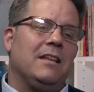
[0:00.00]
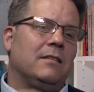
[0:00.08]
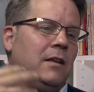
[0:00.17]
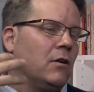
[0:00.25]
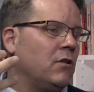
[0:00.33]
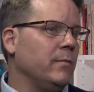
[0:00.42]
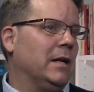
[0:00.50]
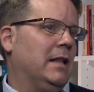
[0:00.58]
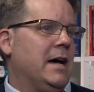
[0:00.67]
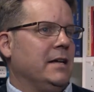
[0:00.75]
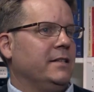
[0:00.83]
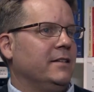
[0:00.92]
They're
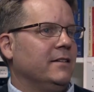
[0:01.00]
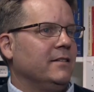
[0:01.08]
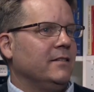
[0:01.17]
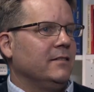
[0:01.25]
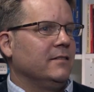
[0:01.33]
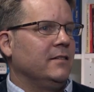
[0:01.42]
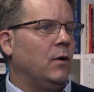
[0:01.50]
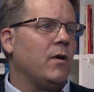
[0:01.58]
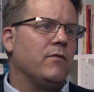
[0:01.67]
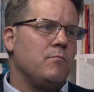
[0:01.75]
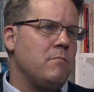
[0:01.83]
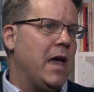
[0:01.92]
criminalized. You know, we
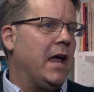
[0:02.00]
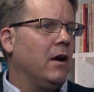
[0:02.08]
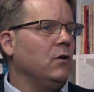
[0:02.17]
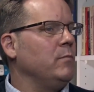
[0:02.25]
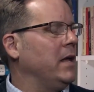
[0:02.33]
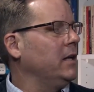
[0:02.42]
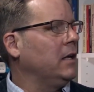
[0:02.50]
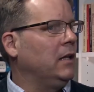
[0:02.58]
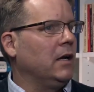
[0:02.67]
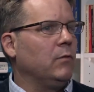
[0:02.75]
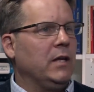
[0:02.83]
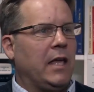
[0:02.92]
have a mayor who made it
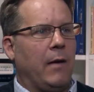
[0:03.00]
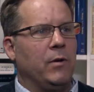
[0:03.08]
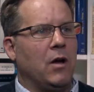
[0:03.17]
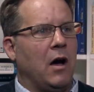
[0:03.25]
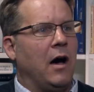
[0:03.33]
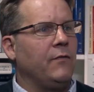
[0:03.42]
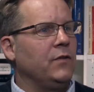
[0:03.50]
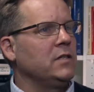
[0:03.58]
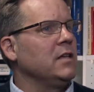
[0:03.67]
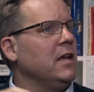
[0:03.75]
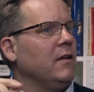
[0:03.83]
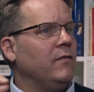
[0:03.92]
clear when he came into
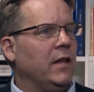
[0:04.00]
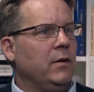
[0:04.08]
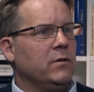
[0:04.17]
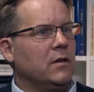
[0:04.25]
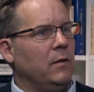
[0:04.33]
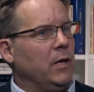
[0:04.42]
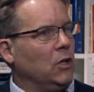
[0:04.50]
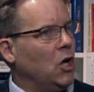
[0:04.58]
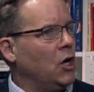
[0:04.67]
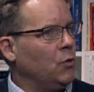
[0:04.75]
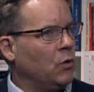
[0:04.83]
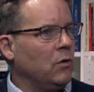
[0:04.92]
office that he was going to be a
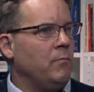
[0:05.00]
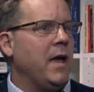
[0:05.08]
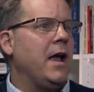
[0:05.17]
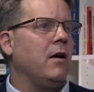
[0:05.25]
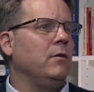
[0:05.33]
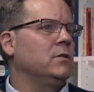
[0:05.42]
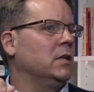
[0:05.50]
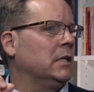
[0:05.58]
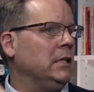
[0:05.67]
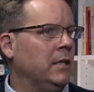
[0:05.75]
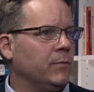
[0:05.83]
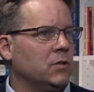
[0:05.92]
law and order mayor. He was going to
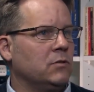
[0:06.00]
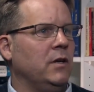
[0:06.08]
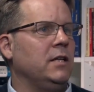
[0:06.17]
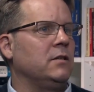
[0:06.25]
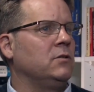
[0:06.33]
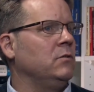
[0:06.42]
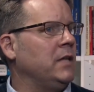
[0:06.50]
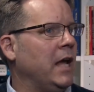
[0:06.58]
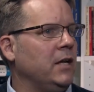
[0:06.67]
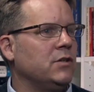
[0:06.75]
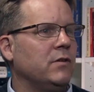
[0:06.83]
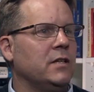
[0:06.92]
clean up the streets. They're too
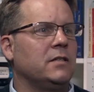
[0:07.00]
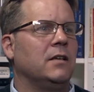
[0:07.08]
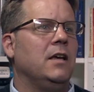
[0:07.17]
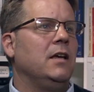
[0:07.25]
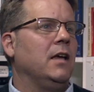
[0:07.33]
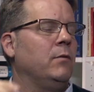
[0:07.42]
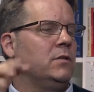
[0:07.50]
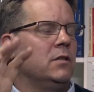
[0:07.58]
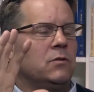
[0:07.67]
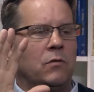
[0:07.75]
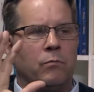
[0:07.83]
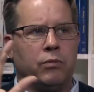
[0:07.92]
dangerous. It was this
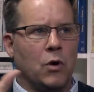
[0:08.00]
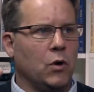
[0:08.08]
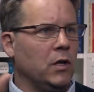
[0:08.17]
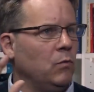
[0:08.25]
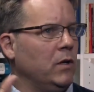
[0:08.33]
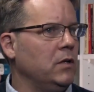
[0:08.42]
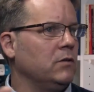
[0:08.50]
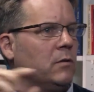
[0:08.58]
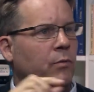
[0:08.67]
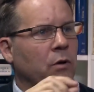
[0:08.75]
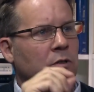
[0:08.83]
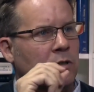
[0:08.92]
sort of broken windows
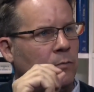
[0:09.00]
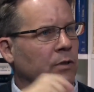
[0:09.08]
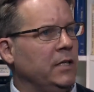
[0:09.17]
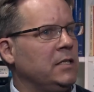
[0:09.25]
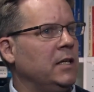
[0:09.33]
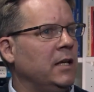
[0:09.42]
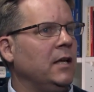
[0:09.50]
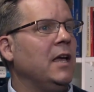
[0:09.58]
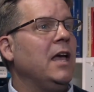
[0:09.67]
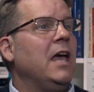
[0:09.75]
approach to policing.